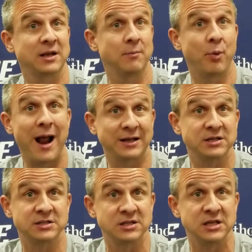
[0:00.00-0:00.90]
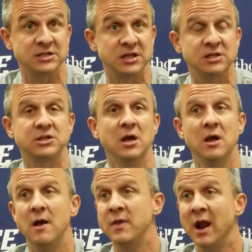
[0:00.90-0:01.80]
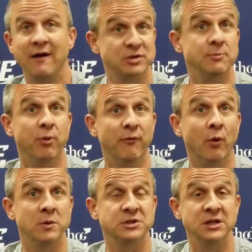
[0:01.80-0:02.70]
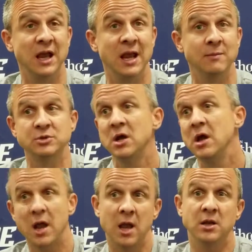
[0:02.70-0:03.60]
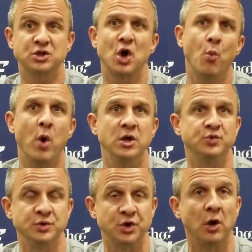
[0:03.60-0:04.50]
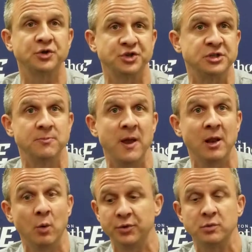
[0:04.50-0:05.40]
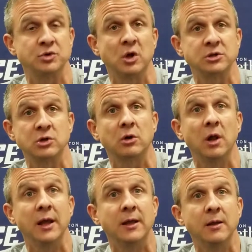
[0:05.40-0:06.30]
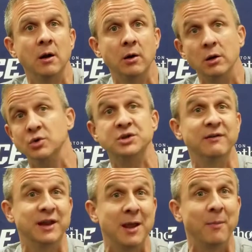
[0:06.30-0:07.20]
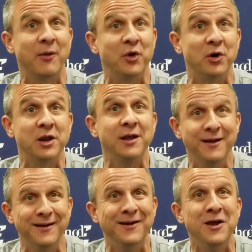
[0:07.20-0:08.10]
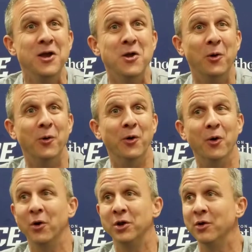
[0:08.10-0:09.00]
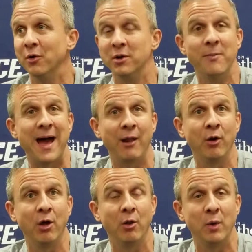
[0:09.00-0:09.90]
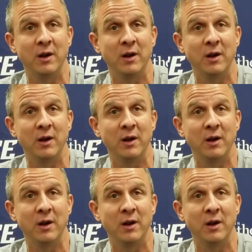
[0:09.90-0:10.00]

practice statistics and then obviously performance in games and in some ways results, just depending on what the results look like. You know, are you losing every game by 30 or are you battling all the way